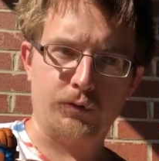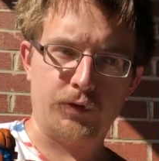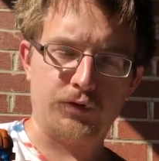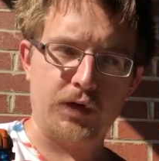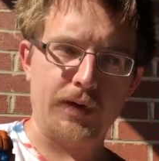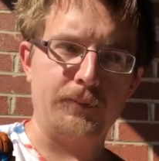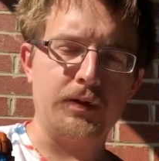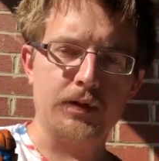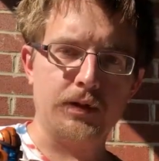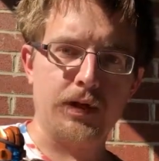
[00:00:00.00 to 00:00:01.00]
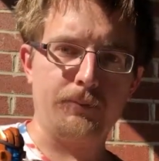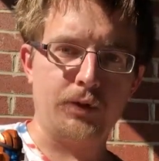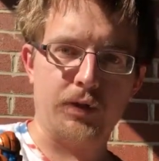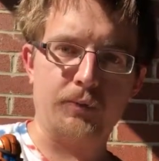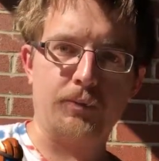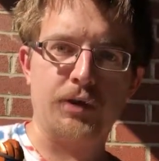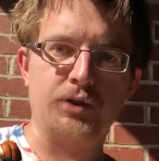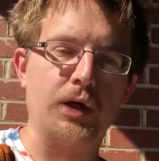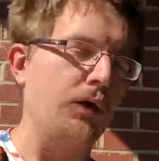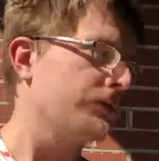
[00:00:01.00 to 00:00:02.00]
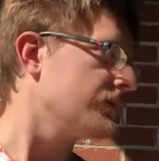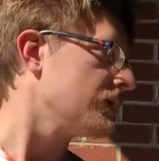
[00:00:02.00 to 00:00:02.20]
first time and putting them on my shelf.